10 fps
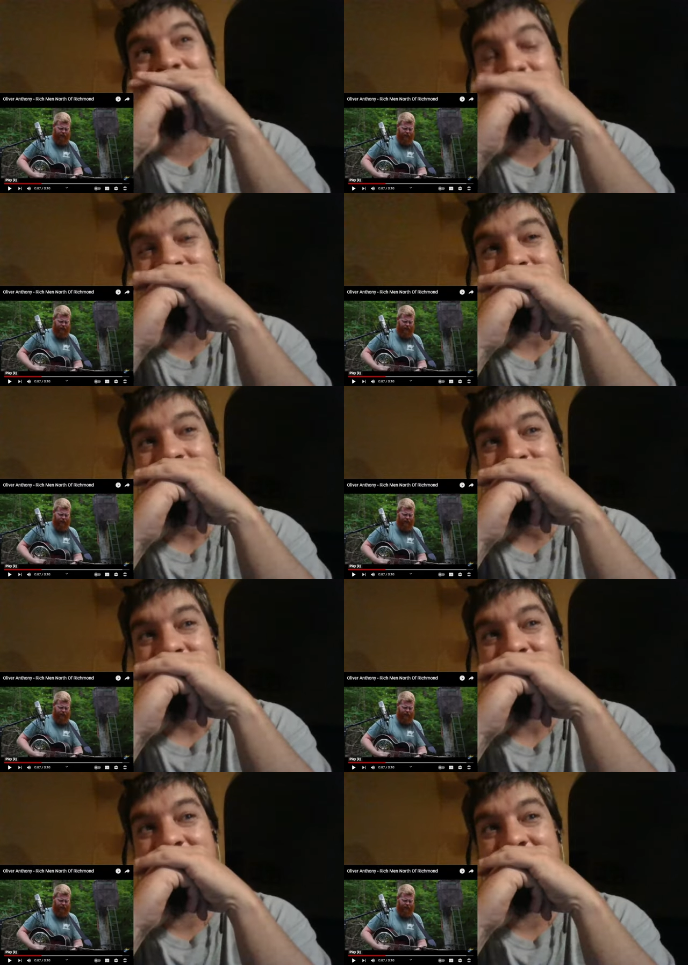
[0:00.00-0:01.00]

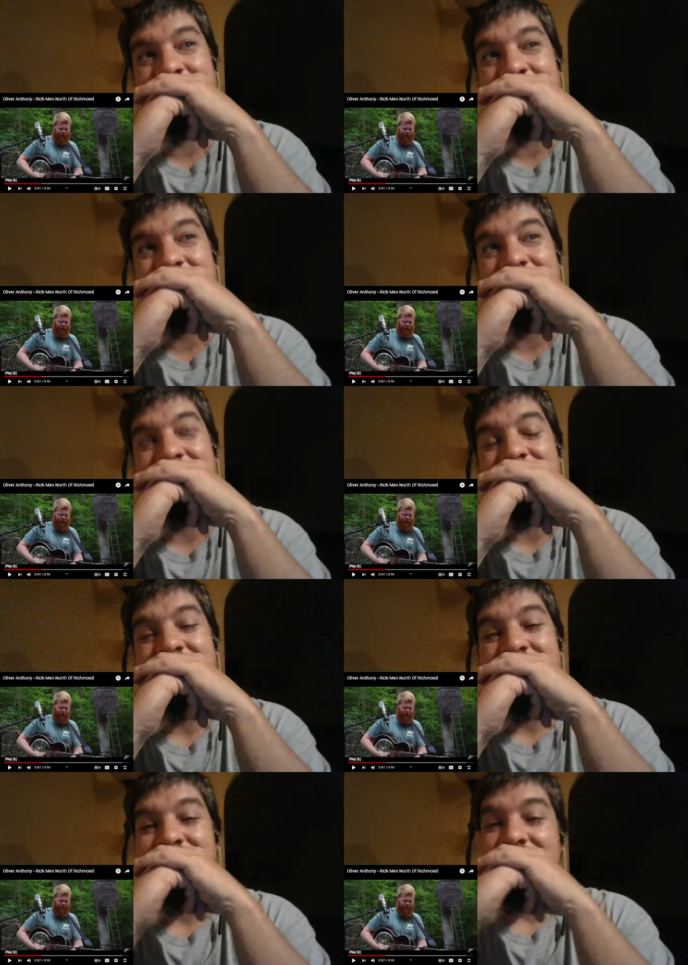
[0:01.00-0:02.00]

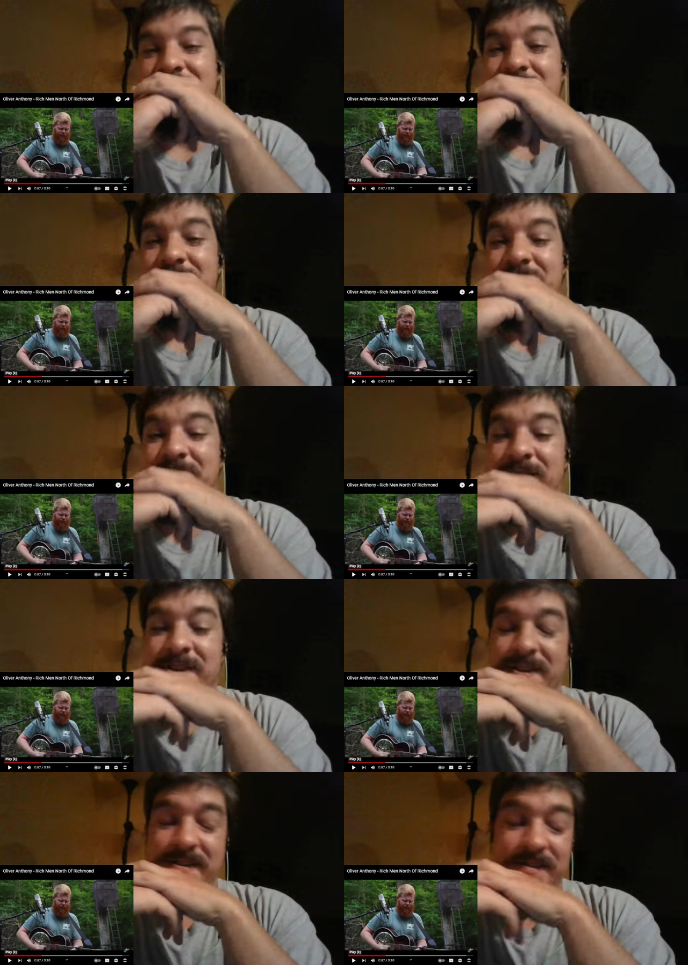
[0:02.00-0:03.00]
(no one is talking)